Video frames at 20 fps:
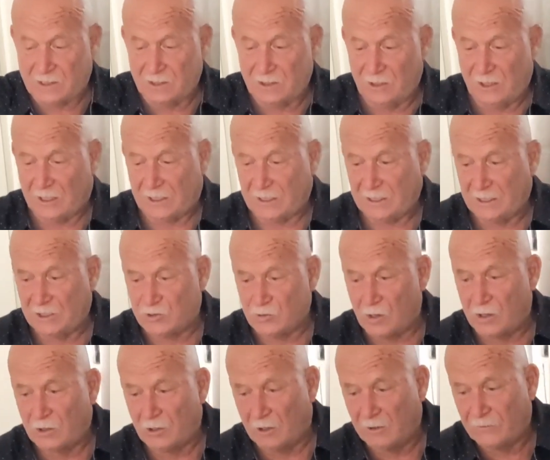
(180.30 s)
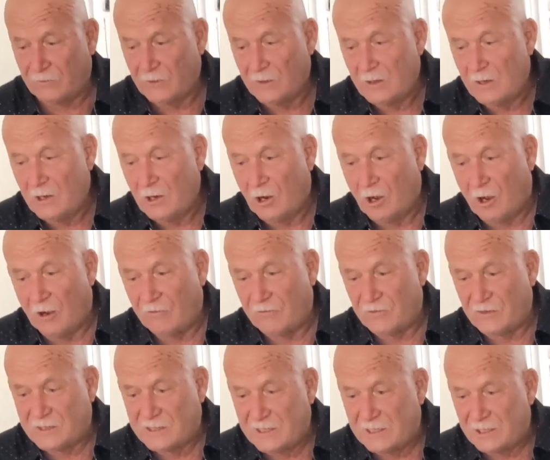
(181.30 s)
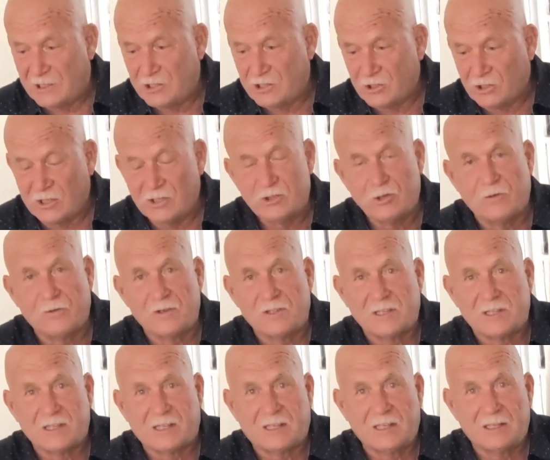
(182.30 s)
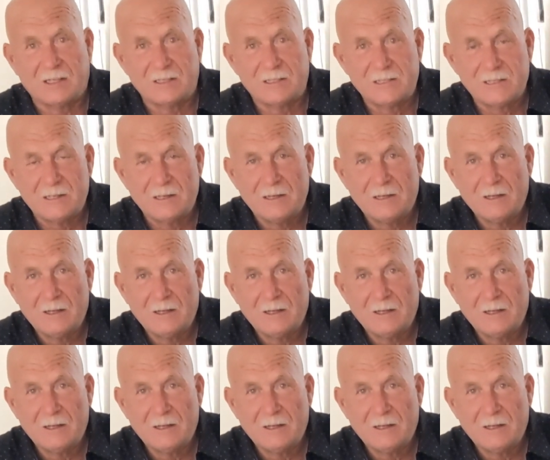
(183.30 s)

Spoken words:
you're not going to get drunk off the dish. You can serve it to the kids.